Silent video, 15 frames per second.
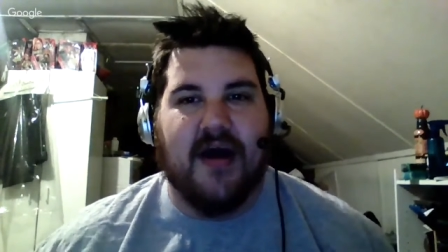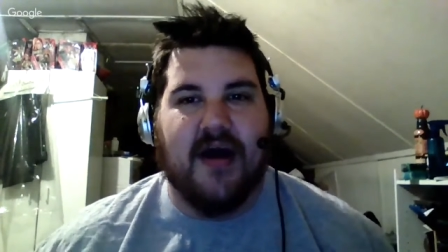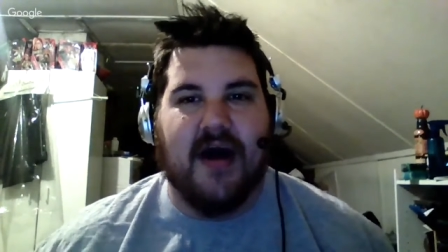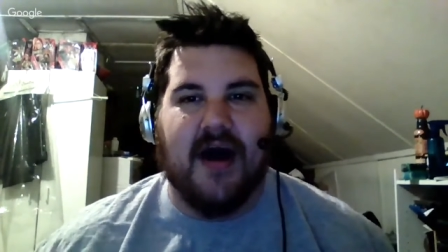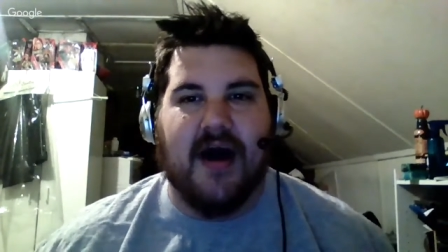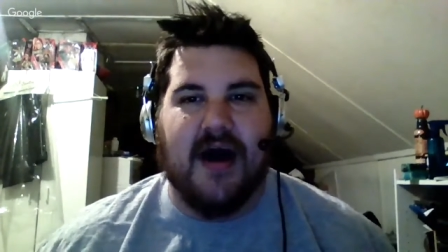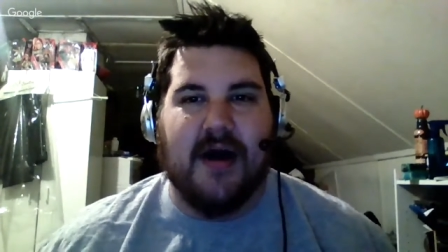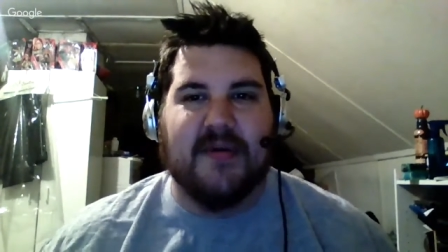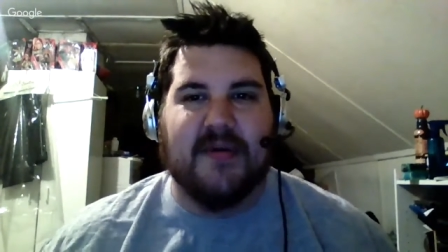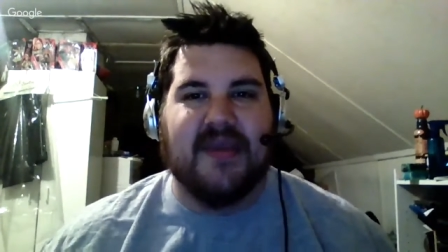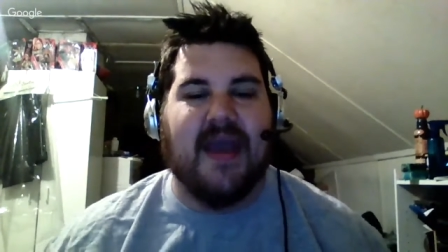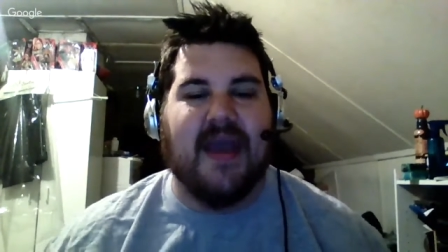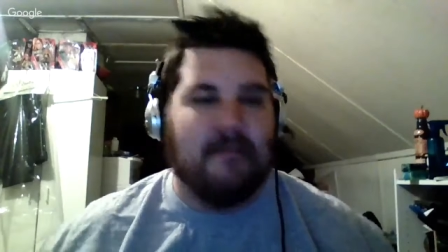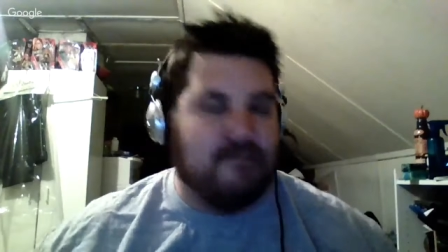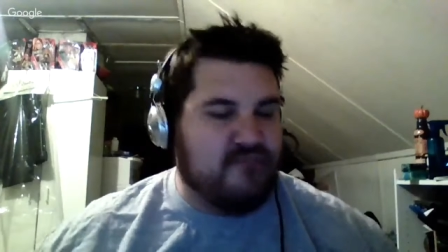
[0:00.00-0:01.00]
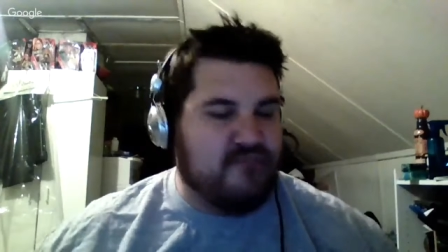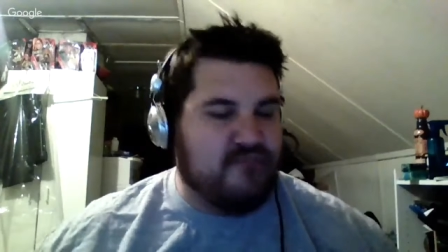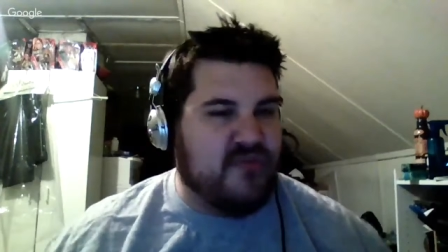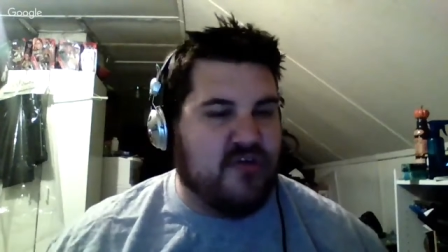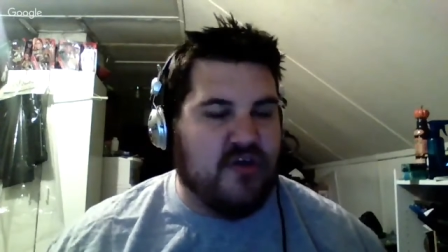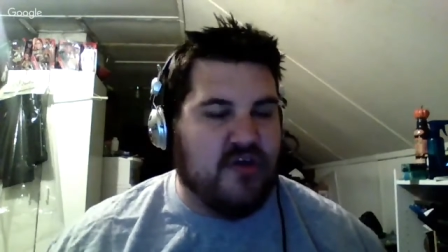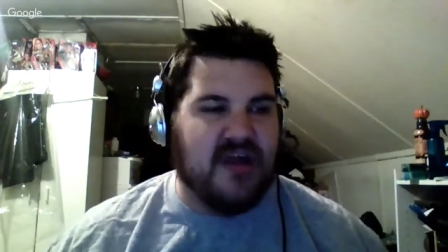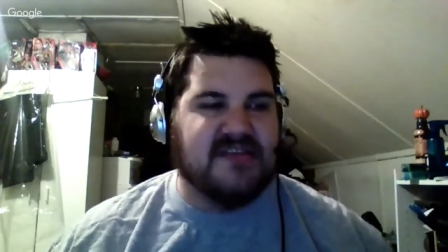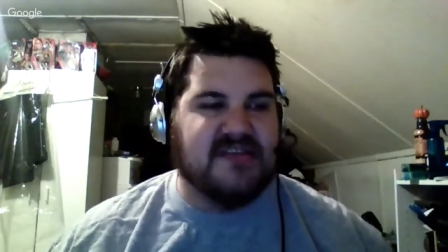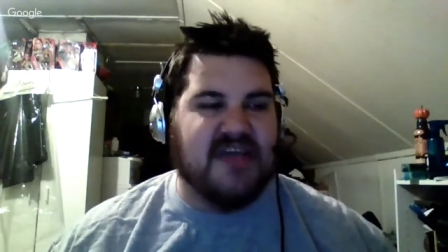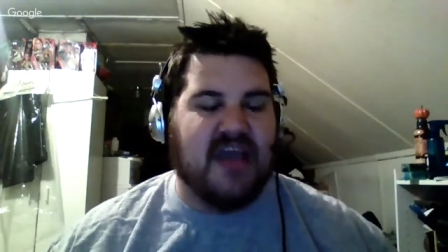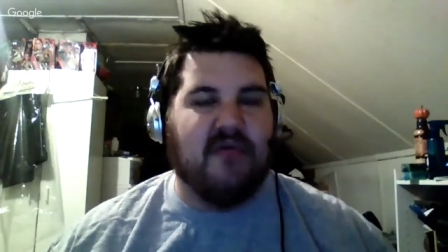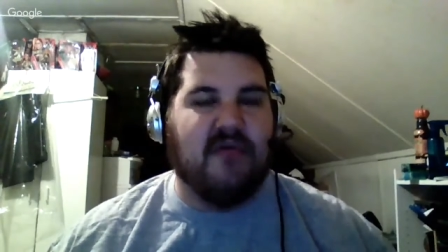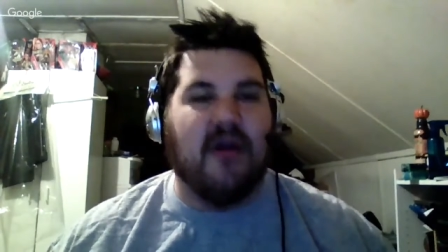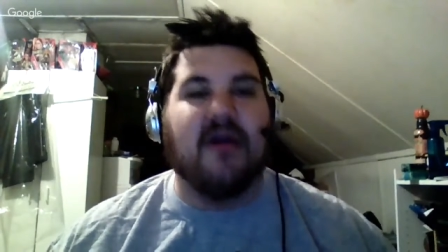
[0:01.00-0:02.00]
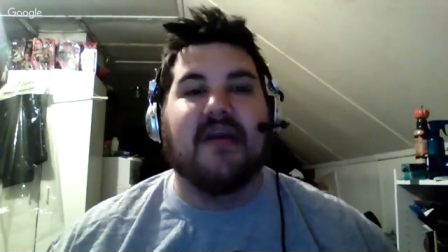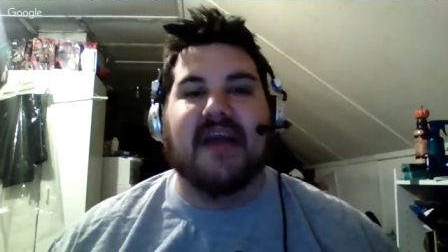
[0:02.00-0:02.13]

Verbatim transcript: Uh, but yeah, good on Zack Ryder.